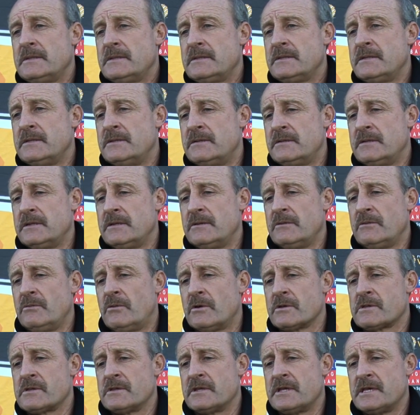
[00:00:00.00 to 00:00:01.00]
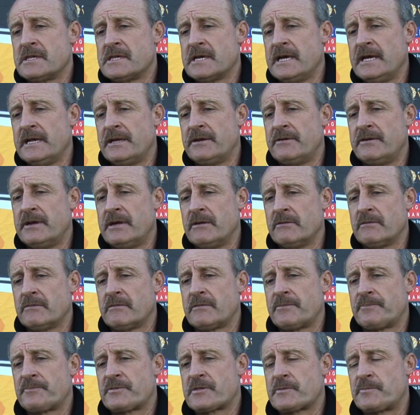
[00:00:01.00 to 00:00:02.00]
you know, it wasn't designed
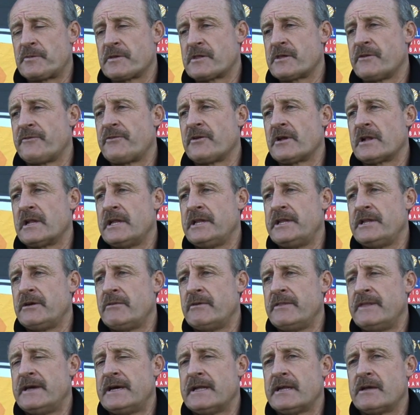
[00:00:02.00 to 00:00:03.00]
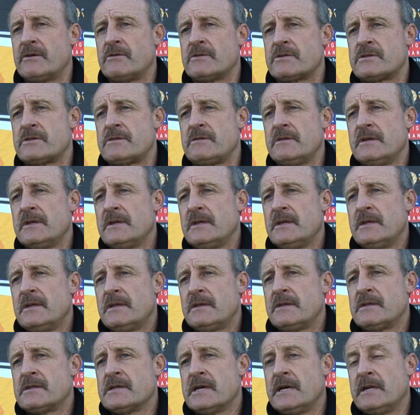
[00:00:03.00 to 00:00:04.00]
around specifically doing that. It was
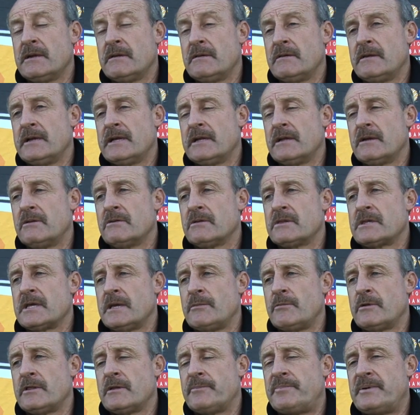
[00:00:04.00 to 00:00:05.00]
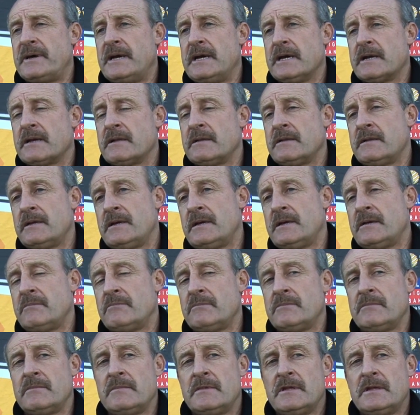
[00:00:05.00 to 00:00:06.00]
designed around getting a good team on the park,
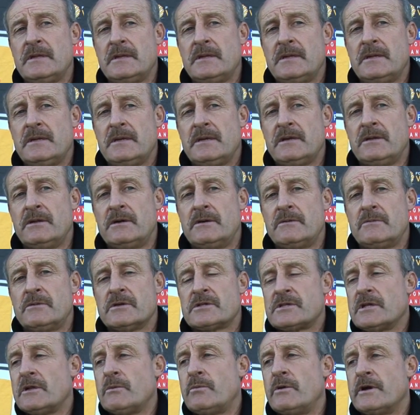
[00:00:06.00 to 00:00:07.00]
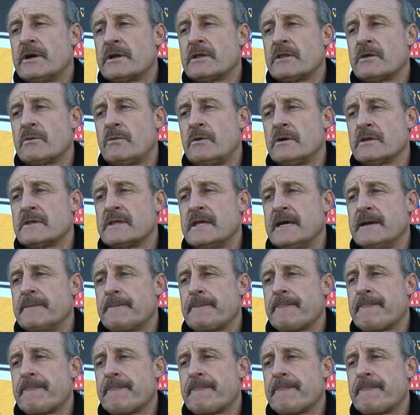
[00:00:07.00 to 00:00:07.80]
and you know, we're still working towards that.